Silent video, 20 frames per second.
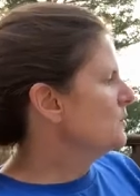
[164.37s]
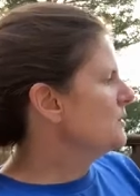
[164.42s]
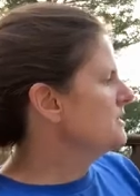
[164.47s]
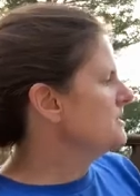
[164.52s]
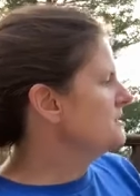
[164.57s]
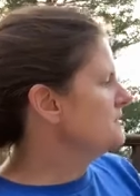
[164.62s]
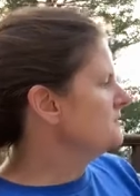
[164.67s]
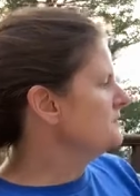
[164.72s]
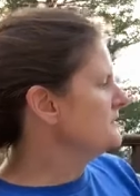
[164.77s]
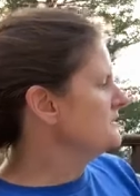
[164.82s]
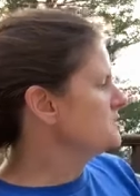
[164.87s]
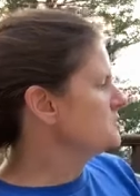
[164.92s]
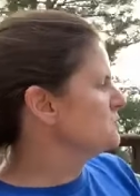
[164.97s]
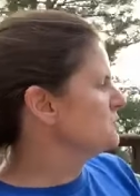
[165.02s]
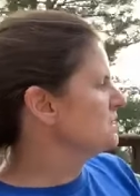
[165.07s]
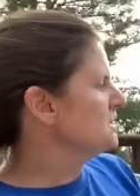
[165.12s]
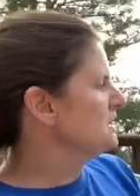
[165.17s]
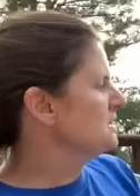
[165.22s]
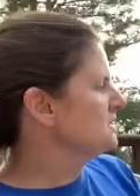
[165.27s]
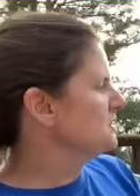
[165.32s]
When the
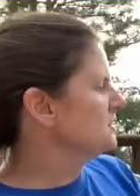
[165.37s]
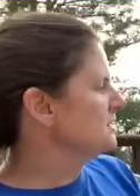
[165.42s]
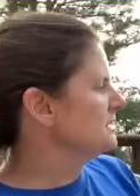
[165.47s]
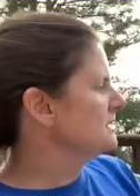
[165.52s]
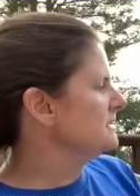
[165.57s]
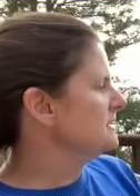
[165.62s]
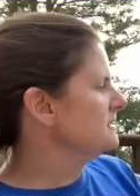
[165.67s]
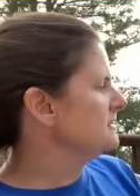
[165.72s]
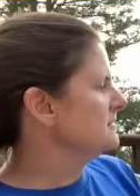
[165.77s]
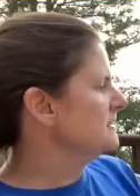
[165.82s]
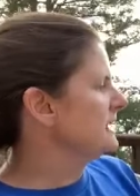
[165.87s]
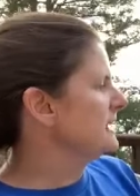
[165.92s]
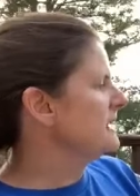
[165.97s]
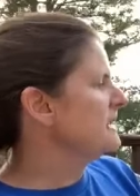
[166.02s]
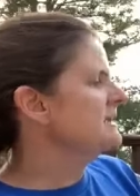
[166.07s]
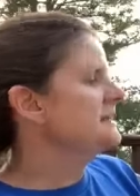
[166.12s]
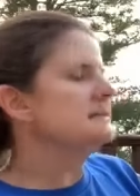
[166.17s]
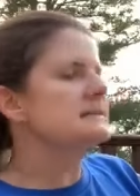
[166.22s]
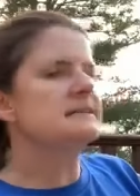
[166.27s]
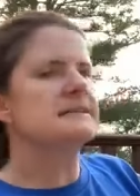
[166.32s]
fish were hungry, they
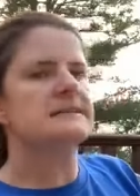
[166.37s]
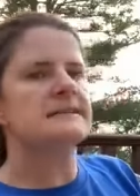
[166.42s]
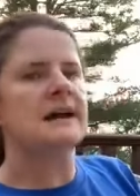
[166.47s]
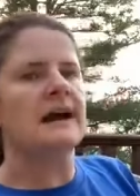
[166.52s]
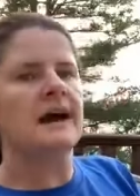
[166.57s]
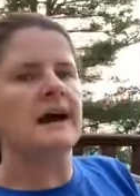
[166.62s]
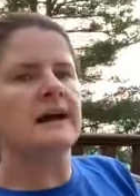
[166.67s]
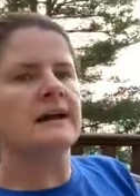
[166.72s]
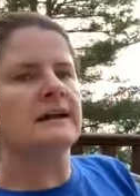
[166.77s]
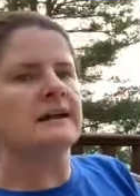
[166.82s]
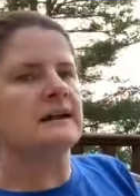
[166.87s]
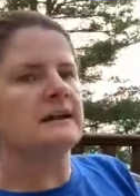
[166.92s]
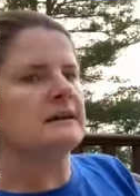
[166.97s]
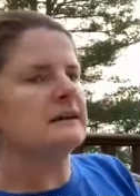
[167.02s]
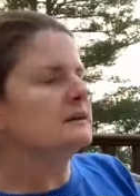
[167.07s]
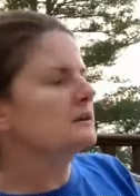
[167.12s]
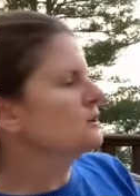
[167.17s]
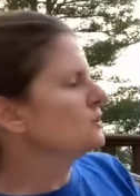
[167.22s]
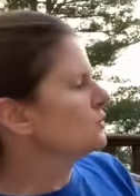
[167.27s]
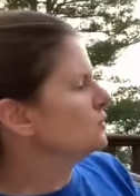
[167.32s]
ate
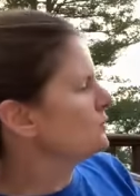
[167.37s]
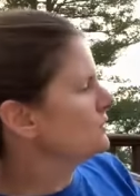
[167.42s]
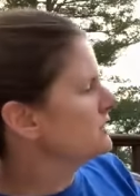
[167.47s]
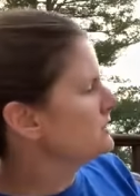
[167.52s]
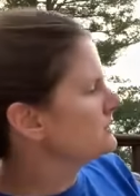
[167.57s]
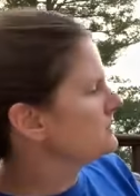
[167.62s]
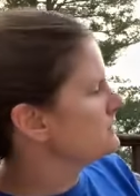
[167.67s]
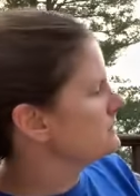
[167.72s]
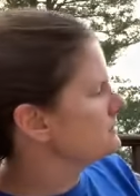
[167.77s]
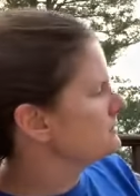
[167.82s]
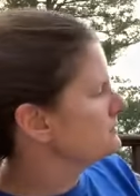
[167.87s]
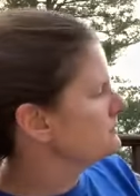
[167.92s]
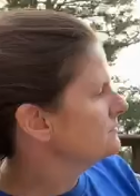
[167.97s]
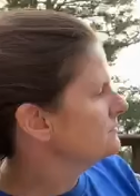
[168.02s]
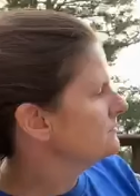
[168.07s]
tiny krill.